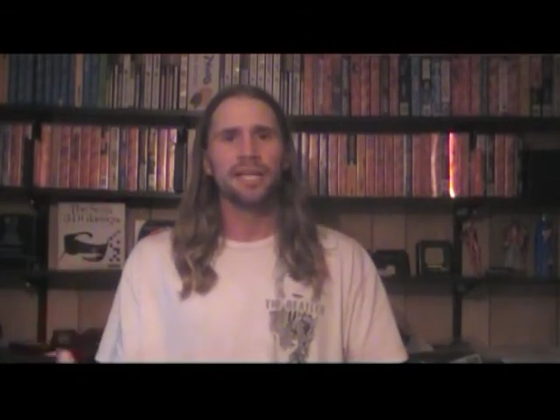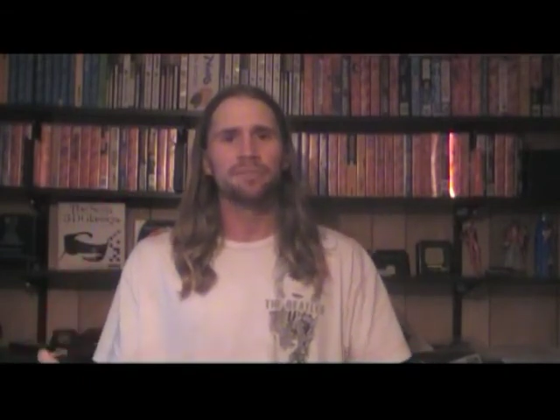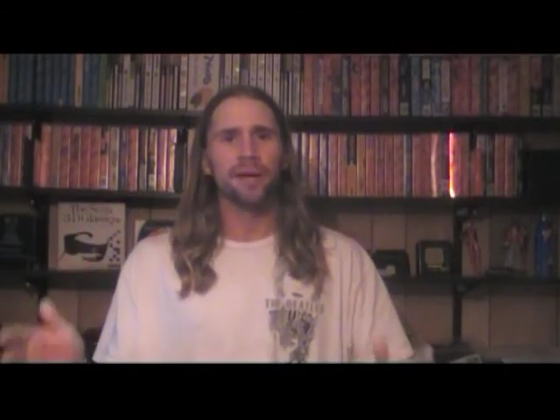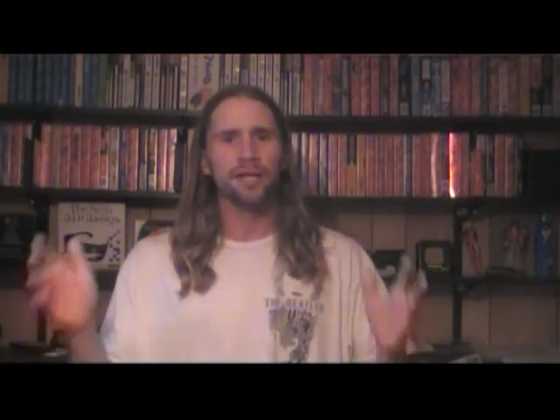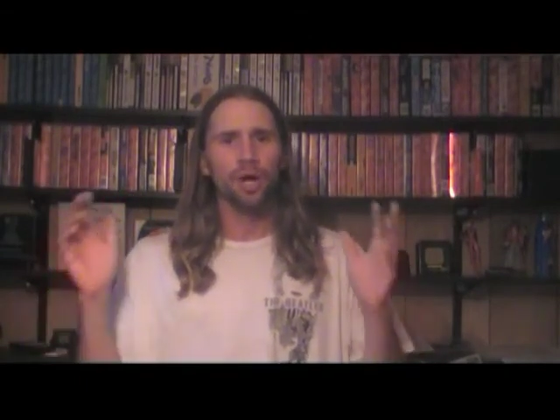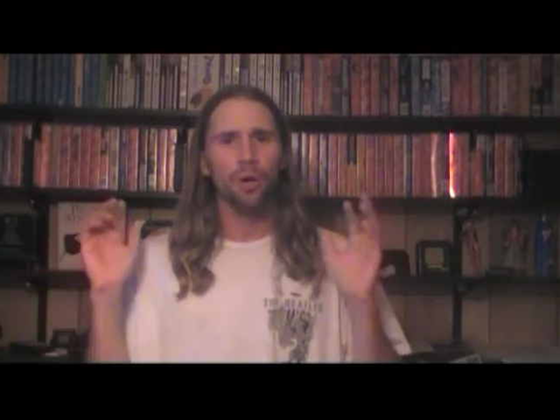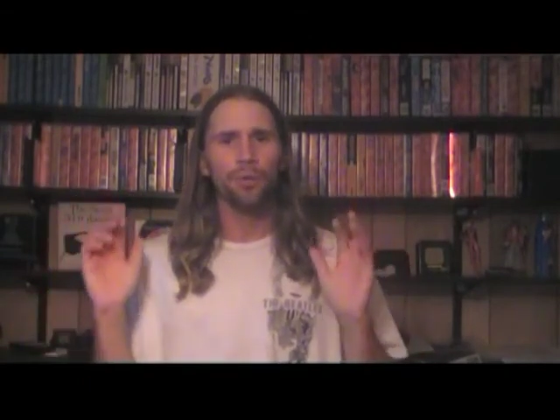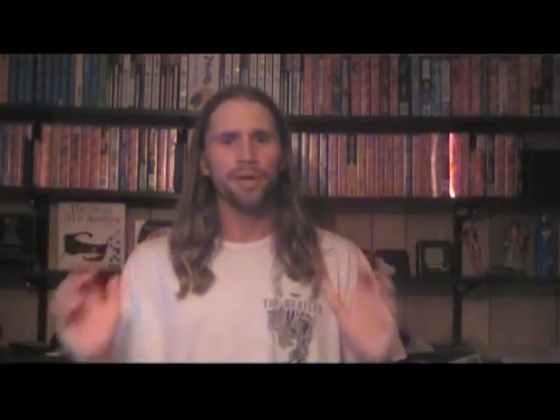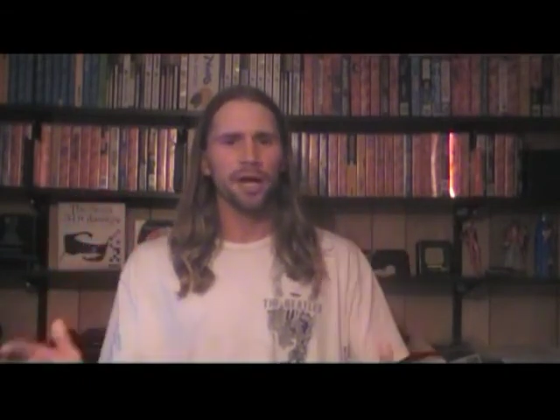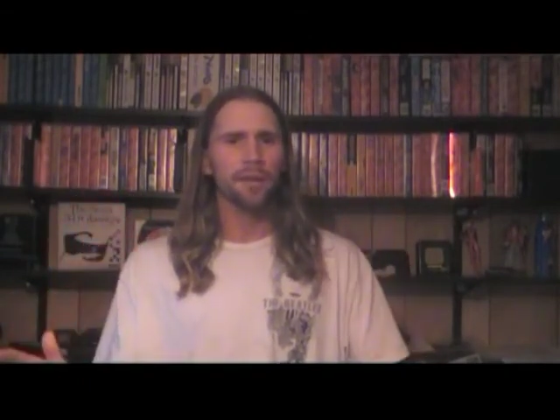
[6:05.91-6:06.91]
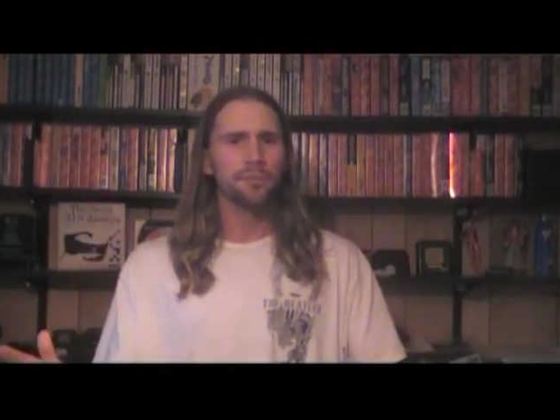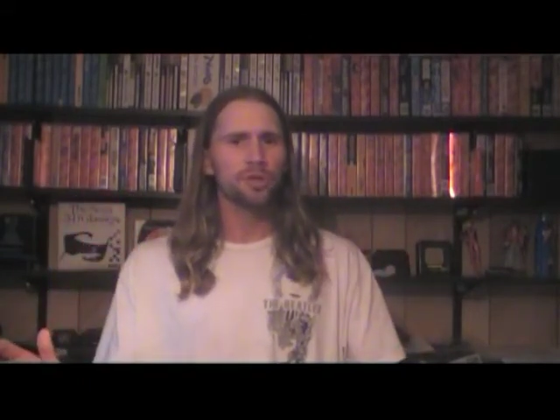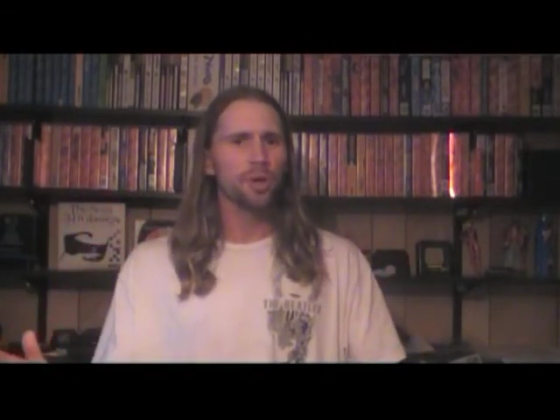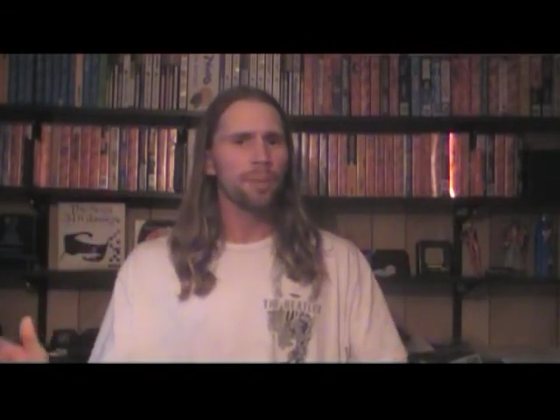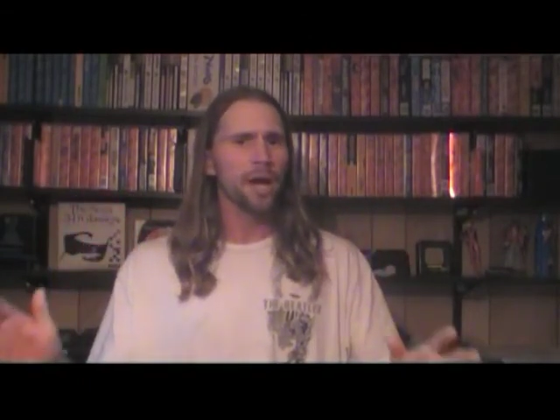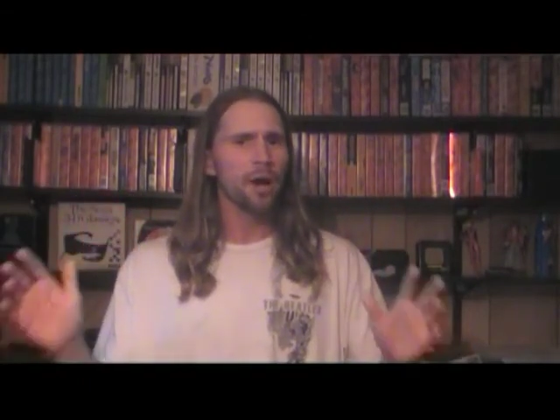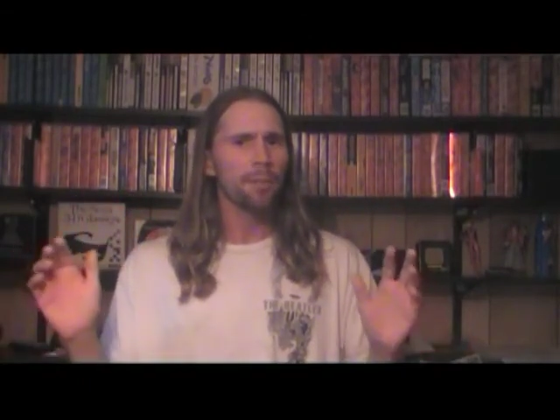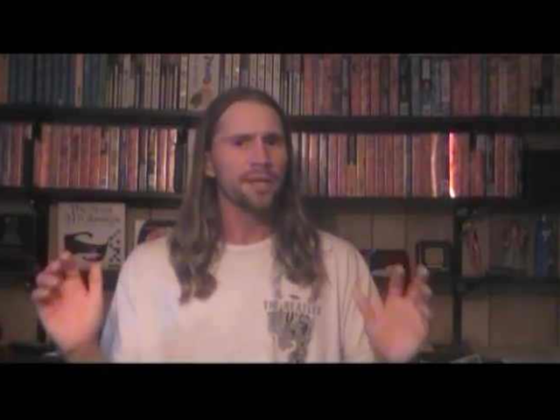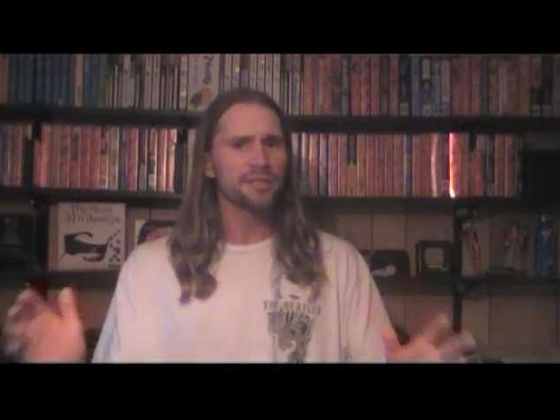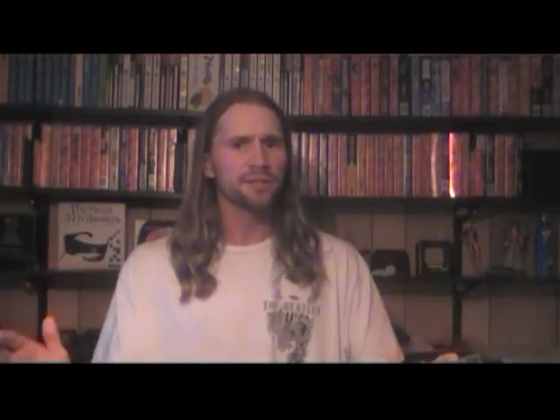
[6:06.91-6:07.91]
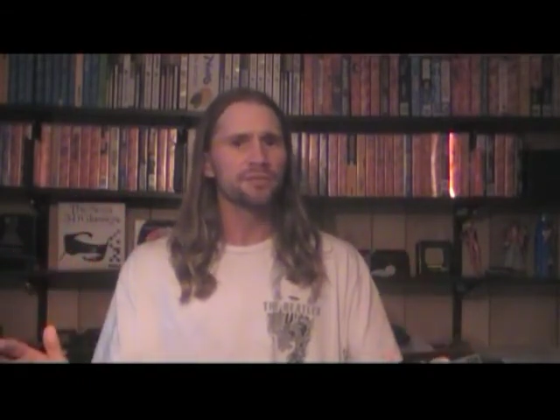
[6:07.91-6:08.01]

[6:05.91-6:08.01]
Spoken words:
is by going up to your Powerbase